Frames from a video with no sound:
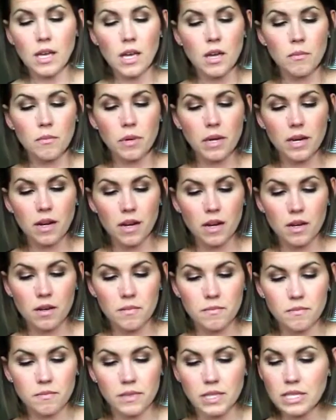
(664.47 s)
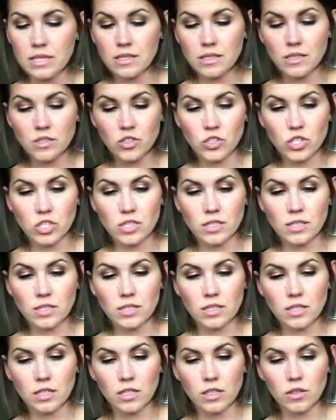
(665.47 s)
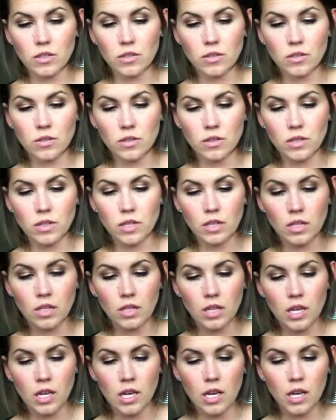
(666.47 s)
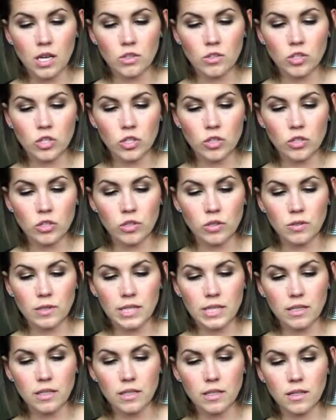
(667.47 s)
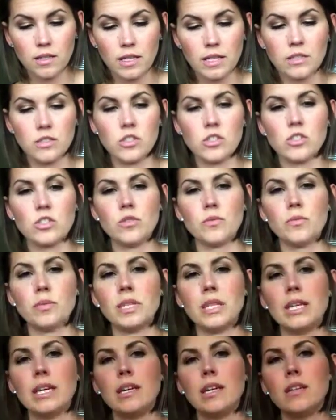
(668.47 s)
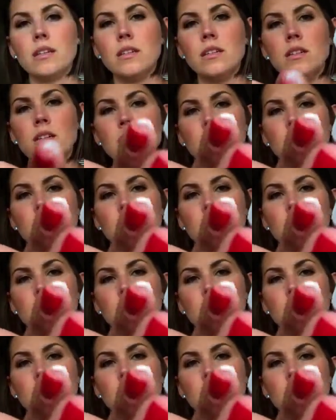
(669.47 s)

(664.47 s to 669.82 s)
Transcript: But this is just your, I'll show you it. It's just your plain,